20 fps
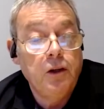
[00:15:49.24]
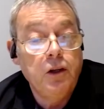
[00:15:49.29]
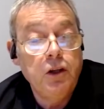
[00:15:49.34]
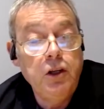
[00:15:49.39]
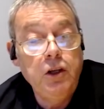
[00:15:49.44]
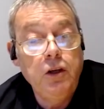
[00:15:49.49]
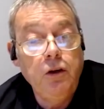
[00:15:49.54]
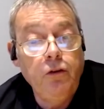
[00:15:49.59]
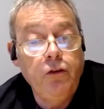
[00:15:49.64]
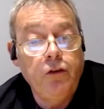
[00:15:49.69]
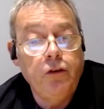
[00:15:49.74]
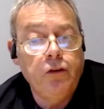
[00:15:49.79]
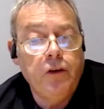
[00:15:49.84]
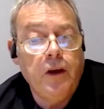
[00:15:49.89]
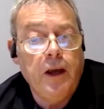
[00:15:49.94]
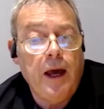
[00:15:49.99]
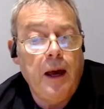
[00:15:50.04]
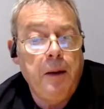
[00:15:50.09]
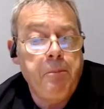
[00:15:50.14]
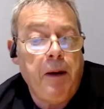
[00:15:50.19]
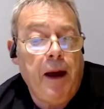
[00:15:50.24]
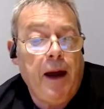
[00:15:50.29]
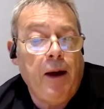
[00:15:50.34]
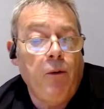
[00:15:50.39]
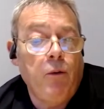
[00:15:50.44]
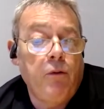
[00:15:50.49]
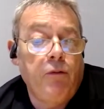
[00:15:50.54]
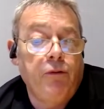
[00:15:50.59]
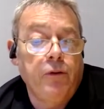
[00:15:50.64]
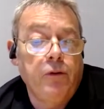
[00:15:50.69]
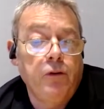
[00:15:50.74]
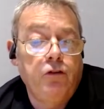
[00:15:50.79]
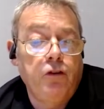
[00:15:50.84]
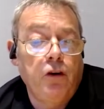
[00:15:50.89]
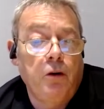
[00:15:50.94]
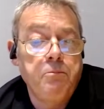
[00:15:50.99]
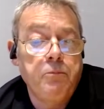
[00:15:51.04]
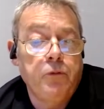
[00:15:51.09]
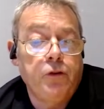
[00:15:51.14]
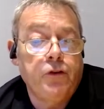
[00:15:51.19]
the users get a powerful
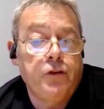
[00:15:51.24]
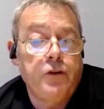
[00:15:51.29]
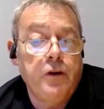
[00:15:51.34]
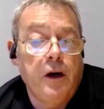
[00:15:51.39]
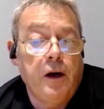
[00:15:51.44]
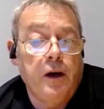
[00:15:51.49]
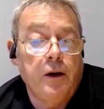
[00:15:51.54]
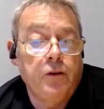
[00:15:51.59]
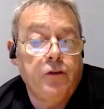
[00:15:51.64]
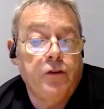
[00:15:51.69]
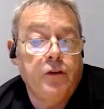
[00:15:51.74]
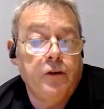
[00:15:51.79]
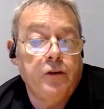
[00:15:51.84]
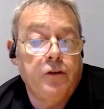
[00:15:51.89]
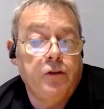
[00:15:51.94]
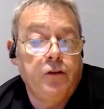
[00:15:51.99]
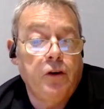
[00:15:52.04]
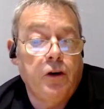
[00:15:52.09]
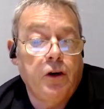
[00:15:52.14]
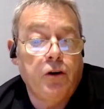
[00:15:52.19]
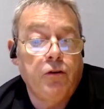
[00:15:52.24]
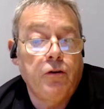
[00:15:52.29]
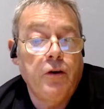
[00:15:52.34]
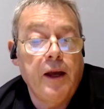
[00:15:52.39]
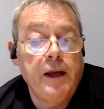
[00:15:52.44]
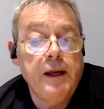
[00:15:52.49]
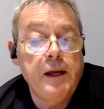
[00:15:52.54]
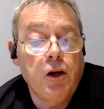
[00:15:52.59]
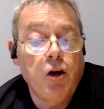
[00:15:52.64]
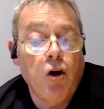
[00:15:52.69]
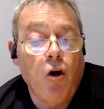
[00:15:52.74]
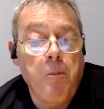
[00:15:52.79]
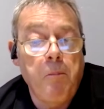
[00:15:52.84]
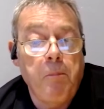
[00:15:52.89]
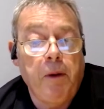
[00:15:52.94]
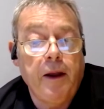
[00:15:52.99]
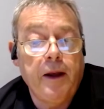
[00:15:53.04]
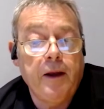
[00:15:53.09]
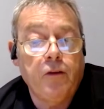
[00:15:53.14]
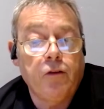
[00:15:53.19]
jump start to create
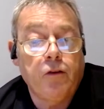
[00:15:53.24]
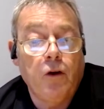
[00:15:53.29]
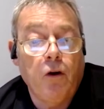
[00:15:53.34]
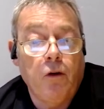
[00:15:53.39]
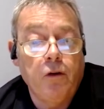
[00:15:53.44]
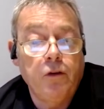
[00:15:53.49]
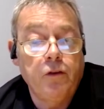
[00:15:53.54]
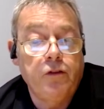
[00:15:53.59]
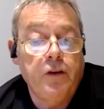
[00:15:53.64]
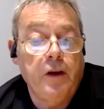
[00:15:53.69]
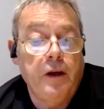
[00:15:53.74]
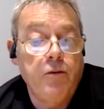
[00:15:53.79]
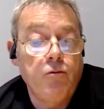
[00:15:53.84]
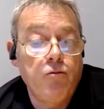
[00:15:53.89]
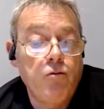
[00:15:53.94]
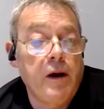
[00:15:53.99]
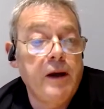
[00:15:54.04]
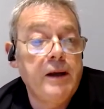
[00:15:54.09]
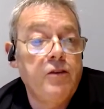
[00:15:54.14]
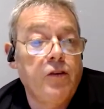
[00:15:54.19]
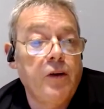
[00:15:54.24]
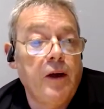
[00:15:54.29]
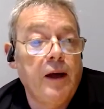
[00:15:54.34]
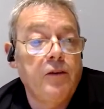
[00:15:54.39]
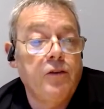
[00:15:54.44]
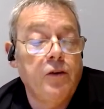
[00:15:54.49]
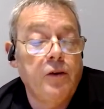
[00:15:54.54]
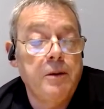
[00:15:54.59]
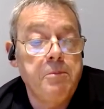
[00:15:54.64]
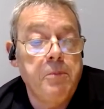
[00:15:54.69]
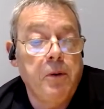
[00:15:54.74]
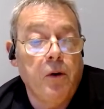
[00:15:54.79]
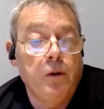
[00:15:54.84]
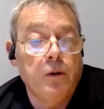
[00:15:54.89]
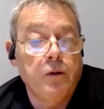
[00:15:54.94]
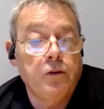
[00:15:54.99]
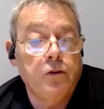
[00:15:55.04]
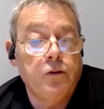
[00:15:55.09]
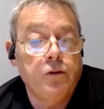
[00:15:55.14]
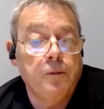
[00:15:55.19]
complex content right out of the
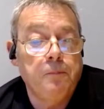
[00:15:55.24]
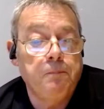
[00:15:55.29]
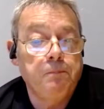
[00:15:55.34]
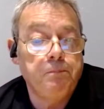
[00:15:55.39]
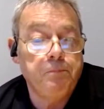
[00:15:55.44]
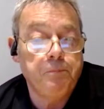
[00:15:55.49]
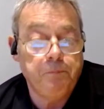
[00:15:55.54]
box.